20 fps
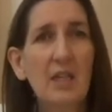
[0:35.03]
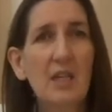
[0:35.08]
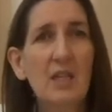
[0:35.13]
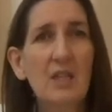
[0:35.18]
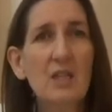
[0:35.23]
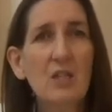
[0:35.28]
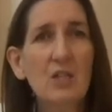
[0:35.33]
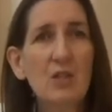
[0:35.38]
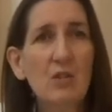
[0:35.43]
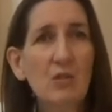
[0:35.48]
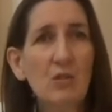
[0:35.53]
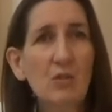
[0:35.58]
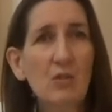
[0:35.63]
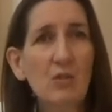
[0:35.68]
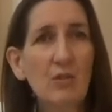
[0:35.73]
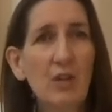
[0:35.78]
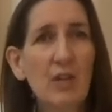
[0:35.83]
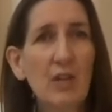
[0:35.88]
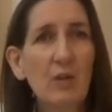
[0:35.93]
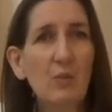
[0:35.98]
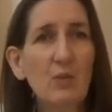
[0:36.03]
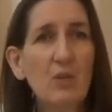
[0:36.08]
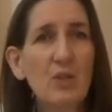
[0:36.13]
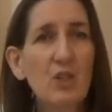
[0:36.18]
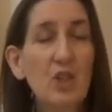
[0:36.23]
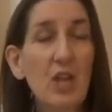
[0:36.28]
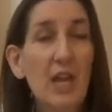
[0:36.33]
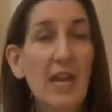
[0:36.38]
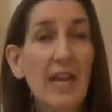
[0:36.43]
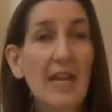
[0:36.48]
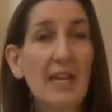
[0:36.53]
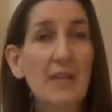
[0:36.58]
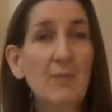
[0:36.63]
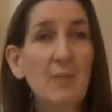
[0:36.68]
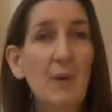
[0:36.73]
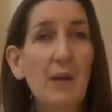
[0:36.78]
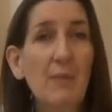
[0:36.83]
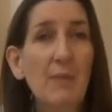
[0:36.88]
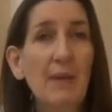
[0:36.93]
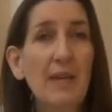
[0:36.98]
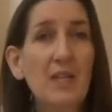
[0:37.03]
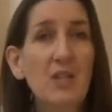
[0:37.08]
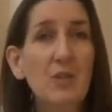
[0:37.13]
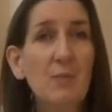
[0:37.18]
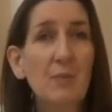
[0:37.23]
The story was shared by Major